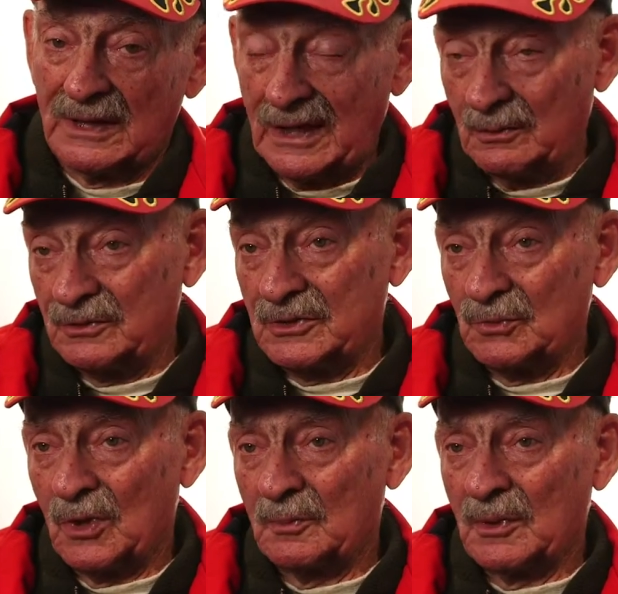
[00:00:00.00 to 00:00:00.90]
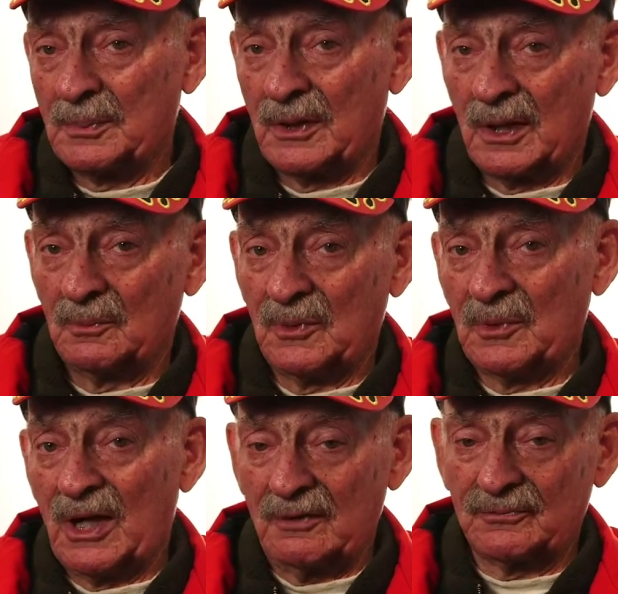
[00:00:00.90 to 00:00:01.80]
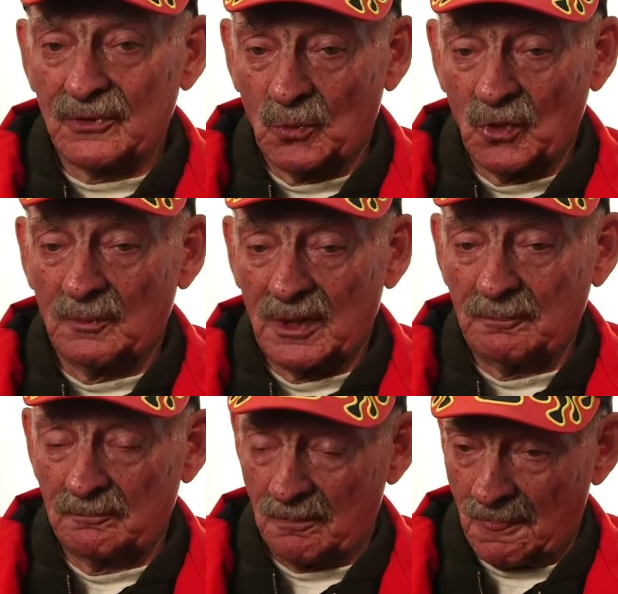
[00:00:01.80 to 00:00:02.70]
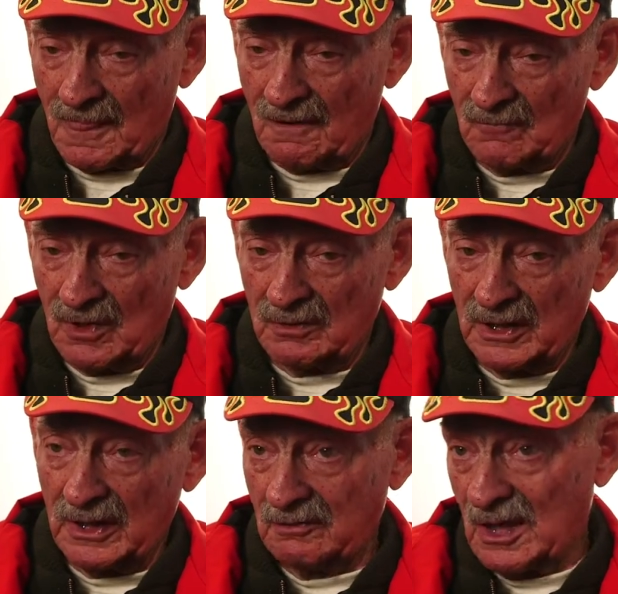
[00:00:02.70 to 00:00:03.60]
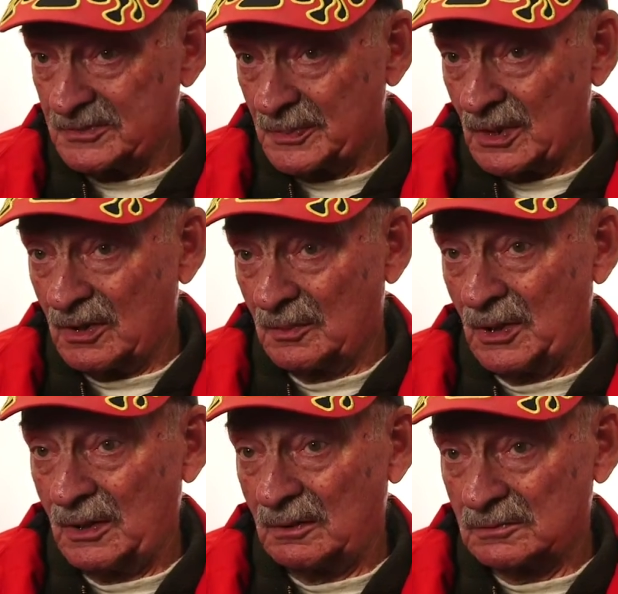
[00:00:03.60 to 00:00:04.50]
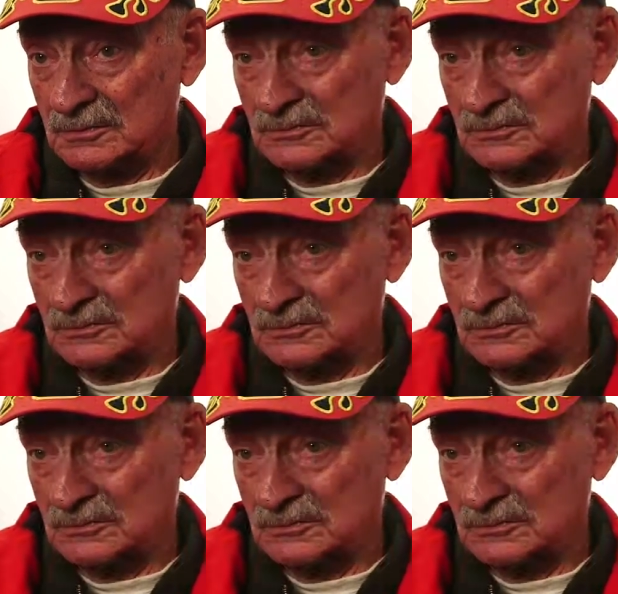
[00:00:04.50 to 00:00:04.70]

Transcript: Lanny was in warm-up, and I can remember after warm-up, uh, Dougie come in.